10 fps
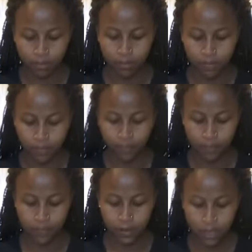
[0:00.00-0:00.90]

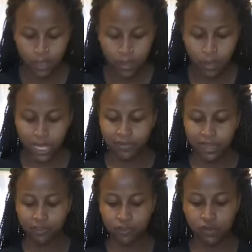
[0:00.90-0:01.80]
But give it
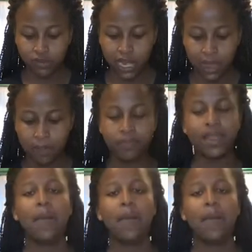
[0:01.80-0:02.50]
a few taps.